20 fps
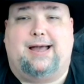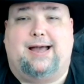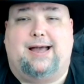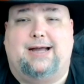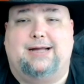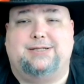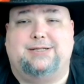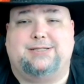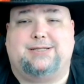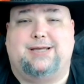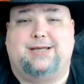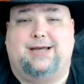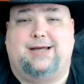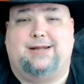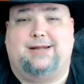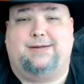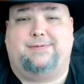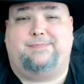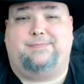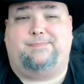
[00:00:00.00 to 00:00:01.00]
I just kind
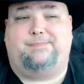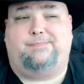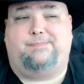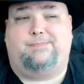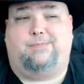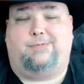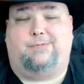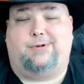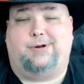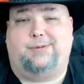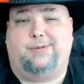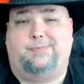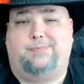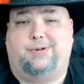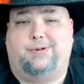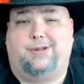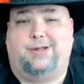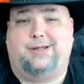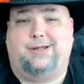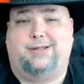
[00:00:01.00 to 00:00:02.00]
of
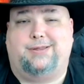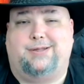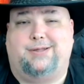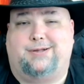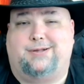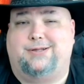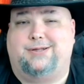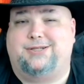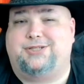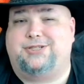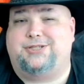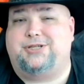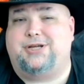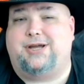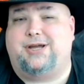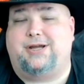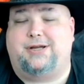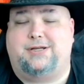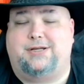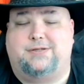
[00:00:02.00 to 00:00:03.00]
replayed the
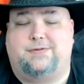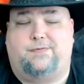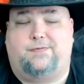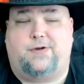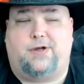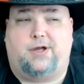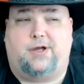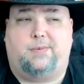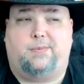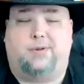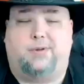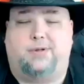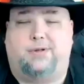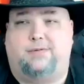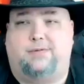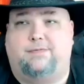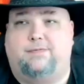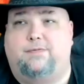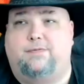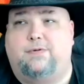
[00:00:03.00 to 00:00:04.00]
cliches family,